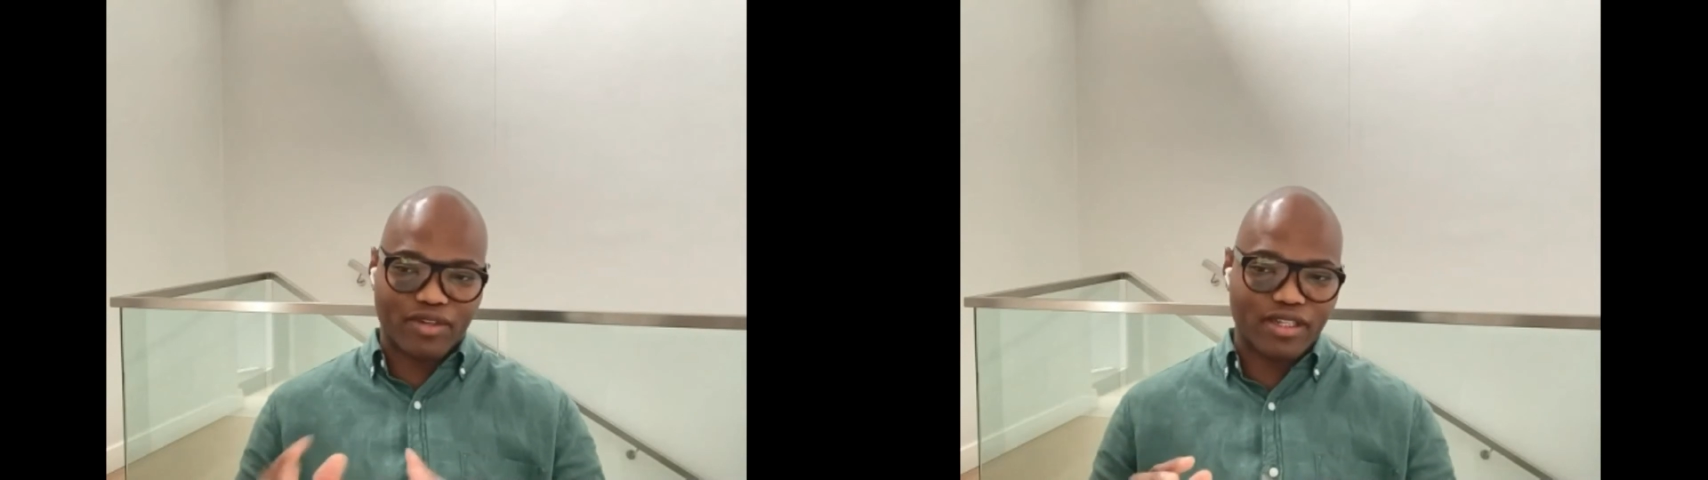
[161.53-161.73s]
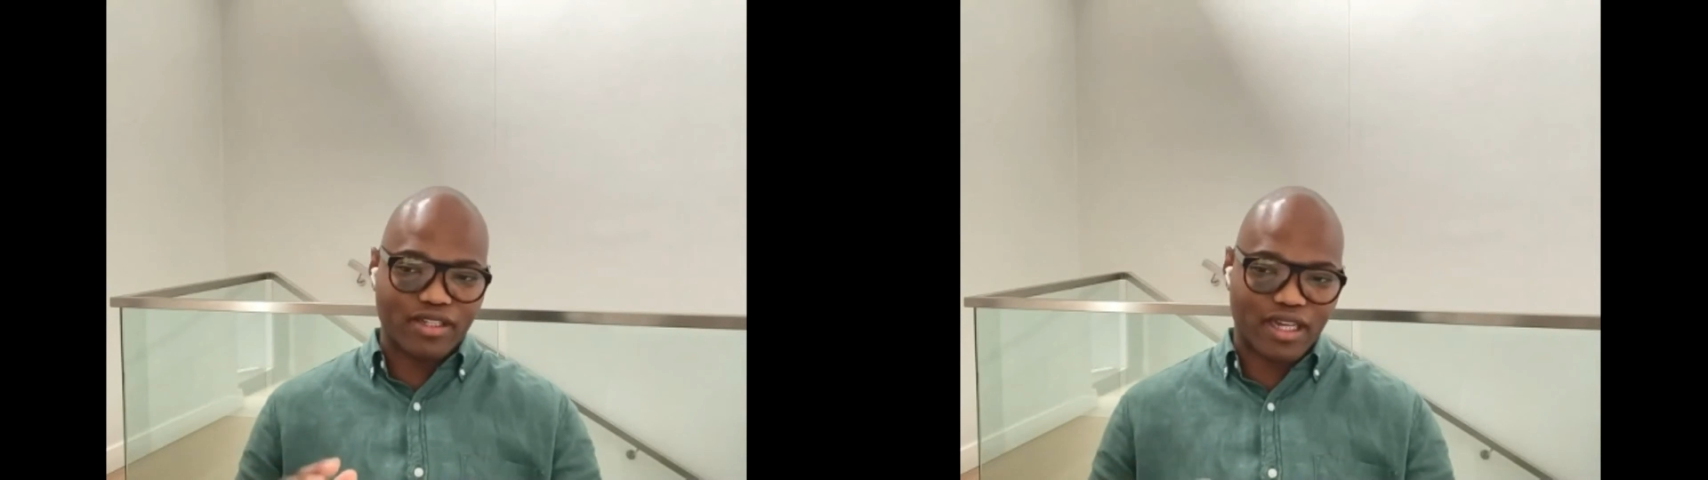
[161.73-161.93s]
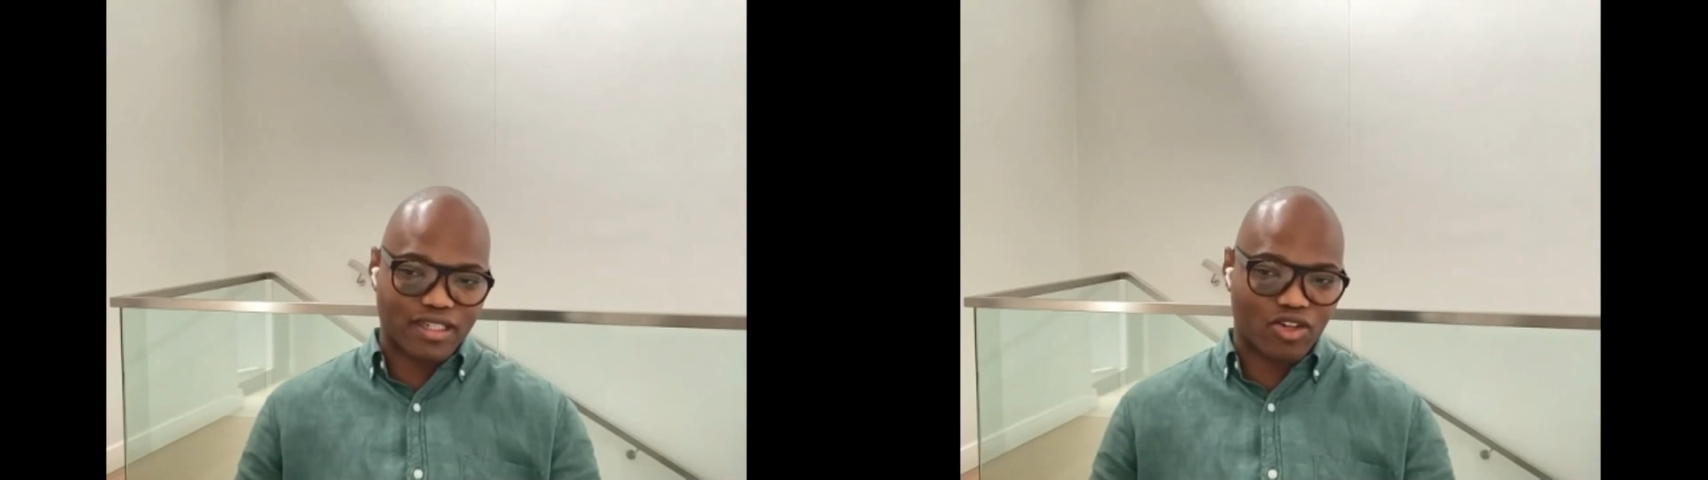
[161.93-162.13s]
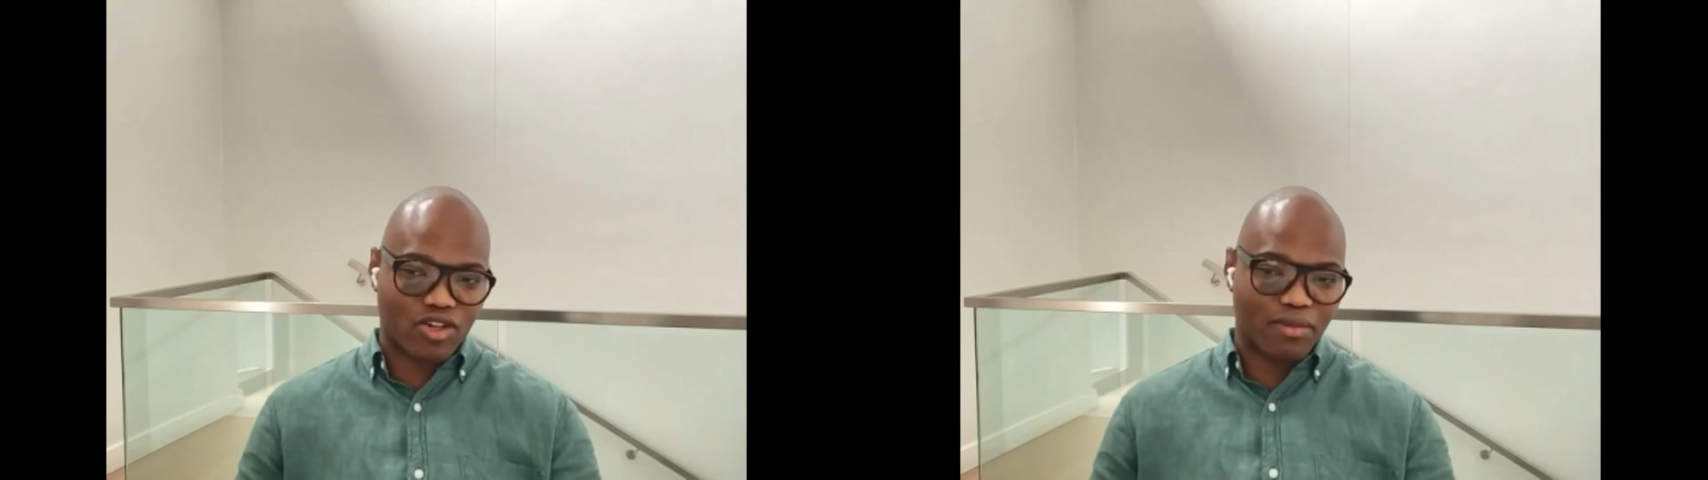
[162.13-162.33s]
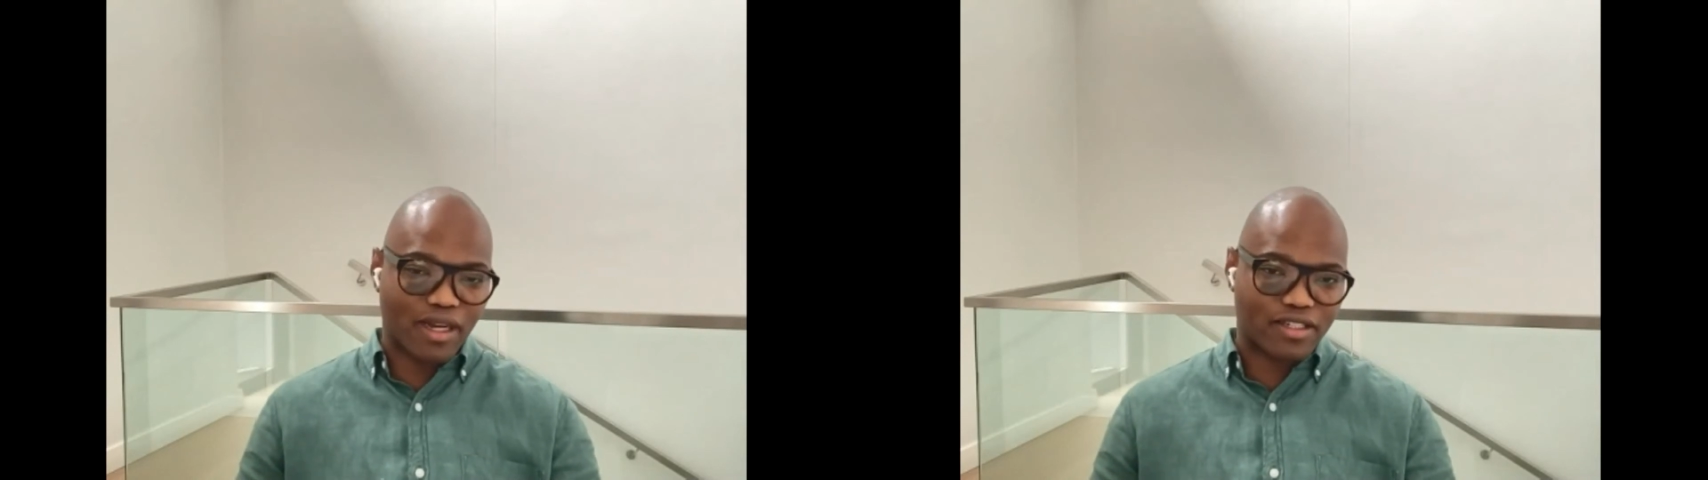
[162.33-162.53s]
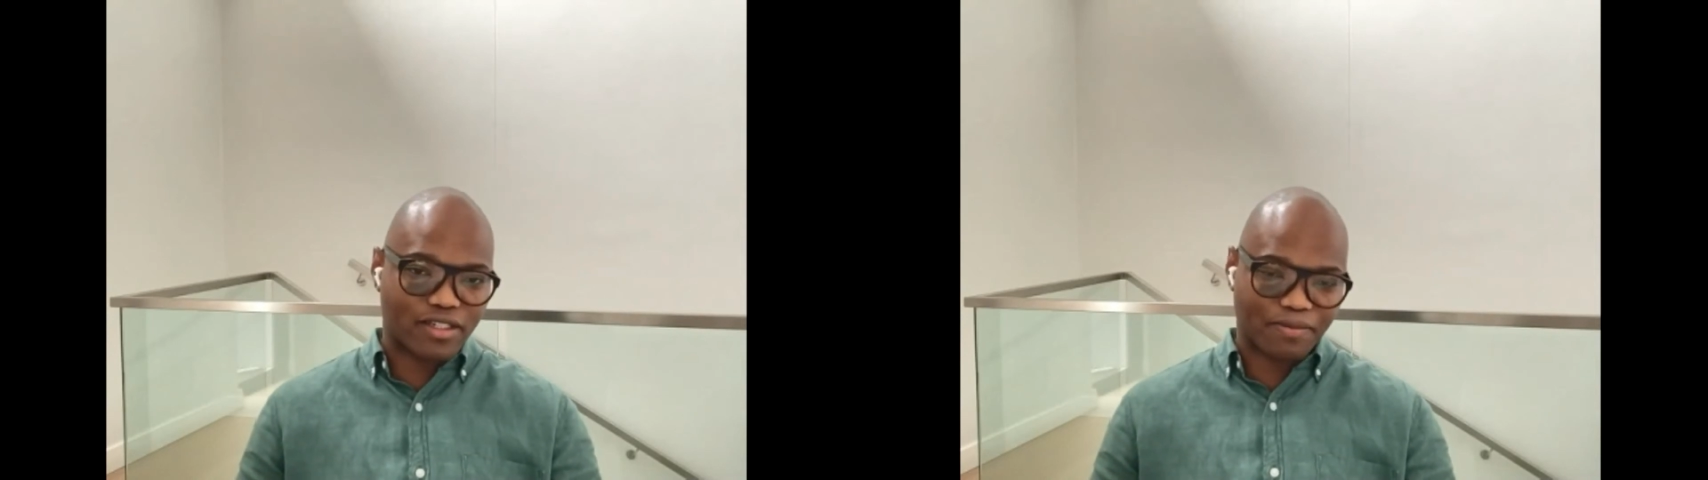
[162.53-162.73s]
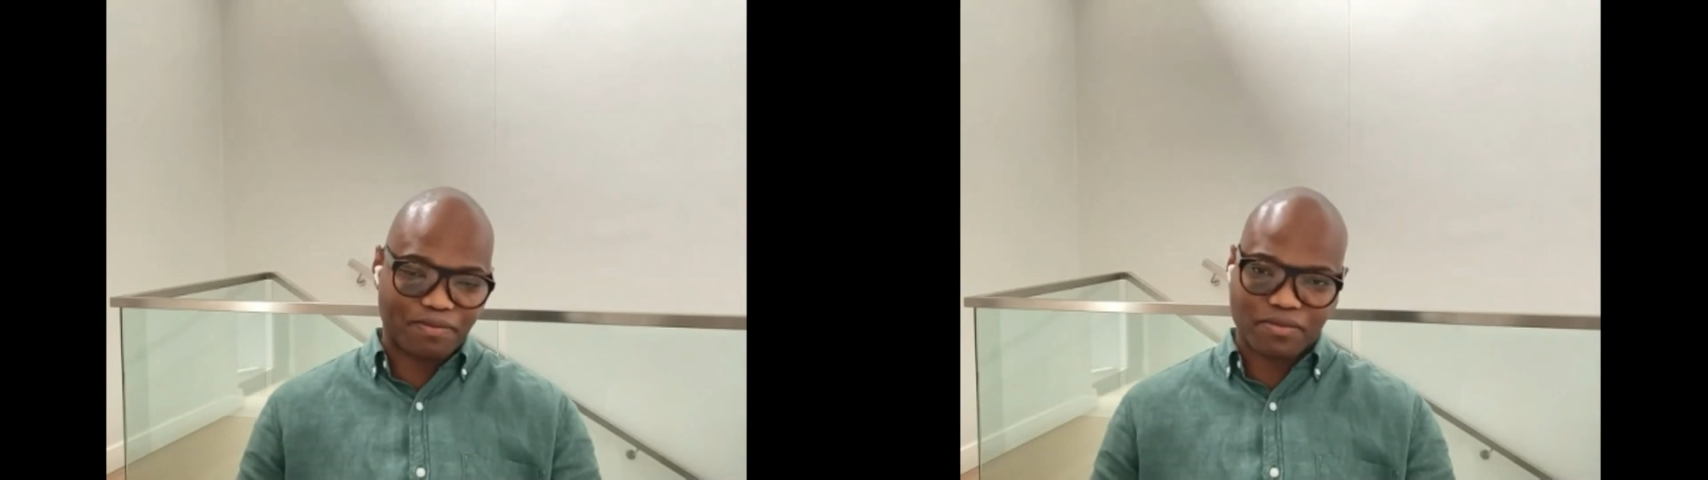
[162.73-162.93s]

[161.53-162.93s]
really touched on much,